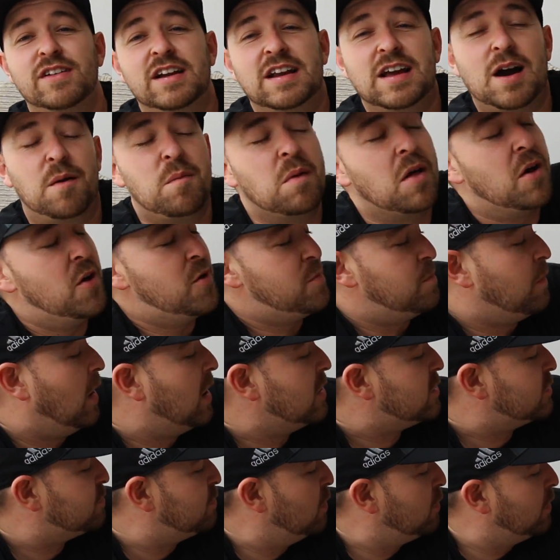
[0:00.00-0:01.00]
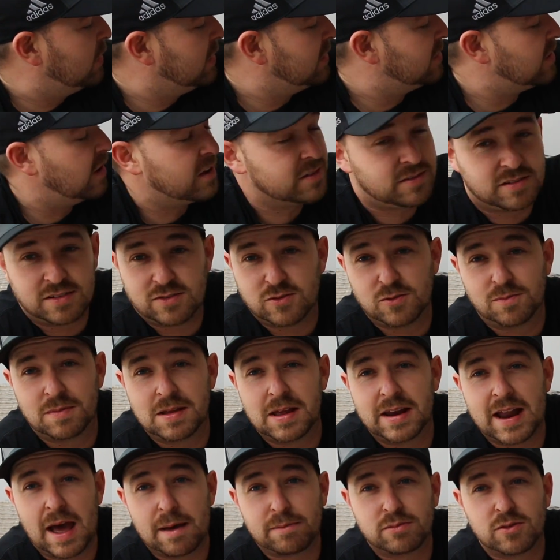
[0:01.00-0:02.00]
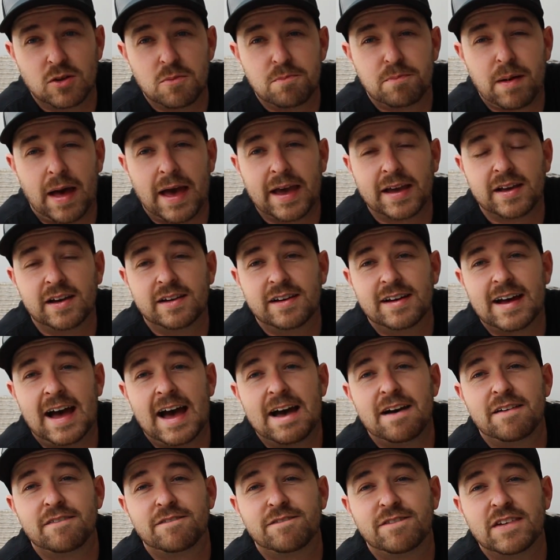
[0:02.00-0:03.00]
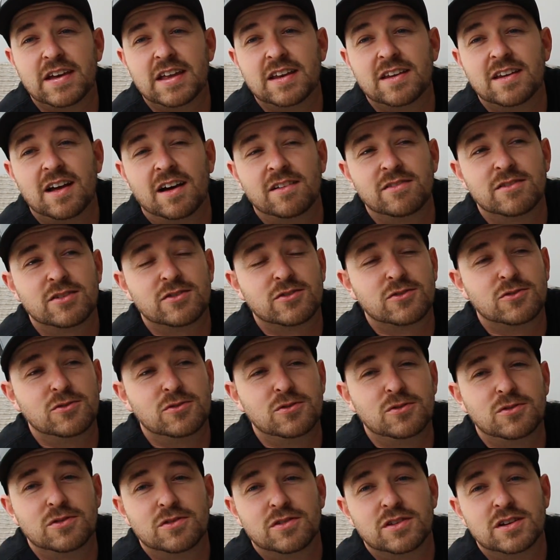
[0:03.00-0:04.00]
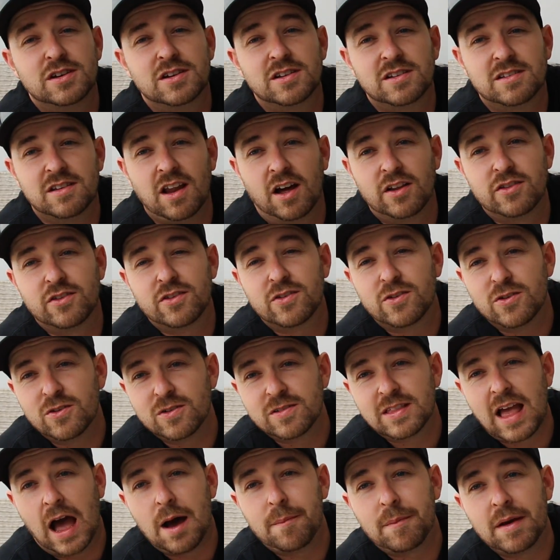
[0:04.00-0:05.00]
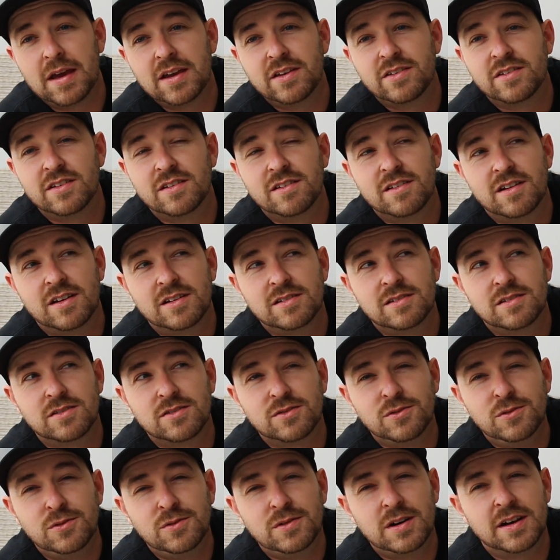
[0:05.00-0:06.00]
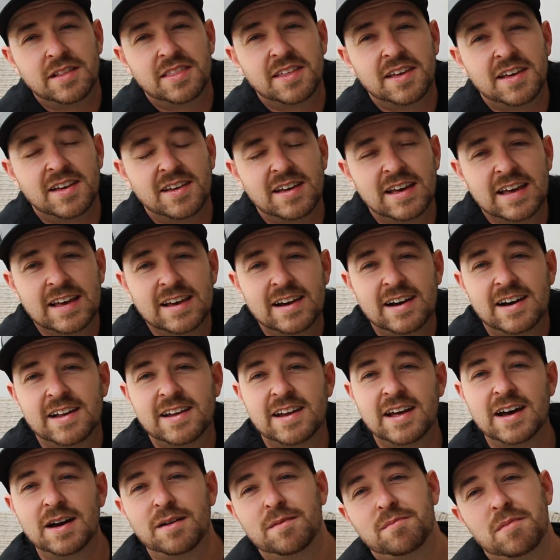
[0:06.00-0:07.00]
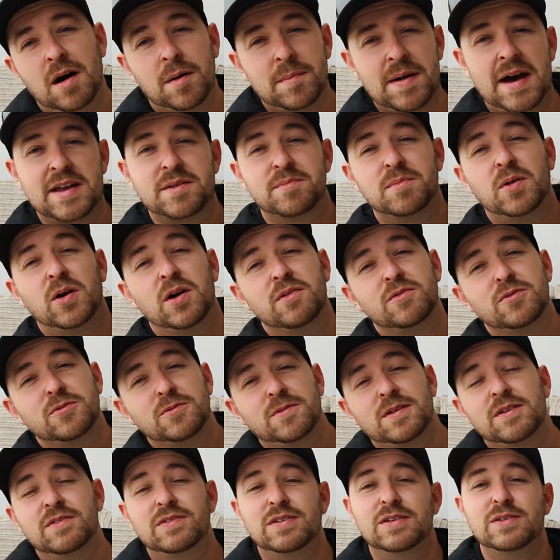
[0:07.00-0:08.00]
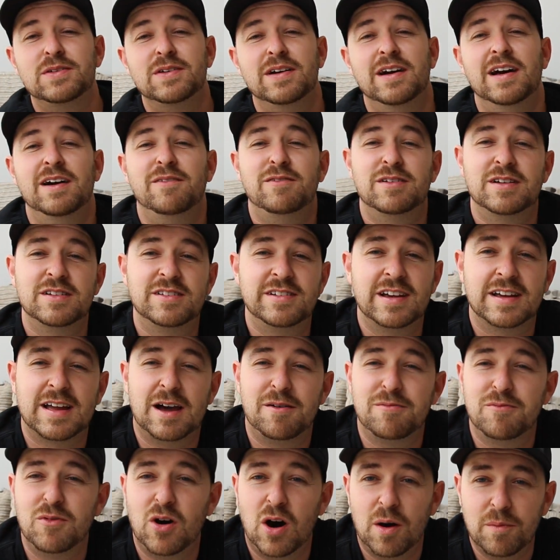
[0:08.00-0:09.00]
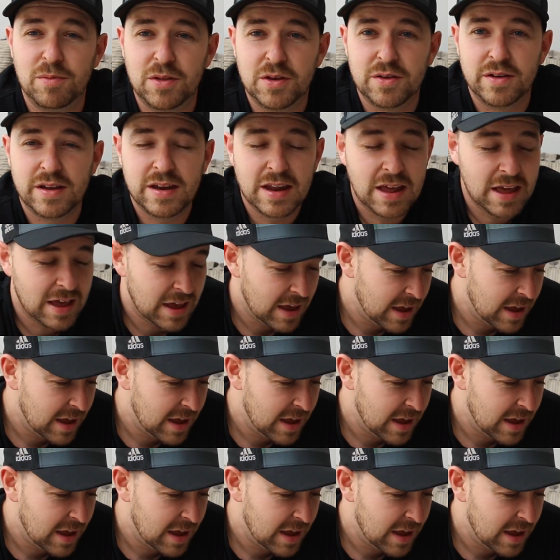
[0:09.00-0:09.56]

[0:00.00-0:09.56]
really upload much, but when he does, it's normally an absolute banger. At Finn_the_Dalmatian_ I think. And I'm Adam Ivel if you want to check out what I'm doing.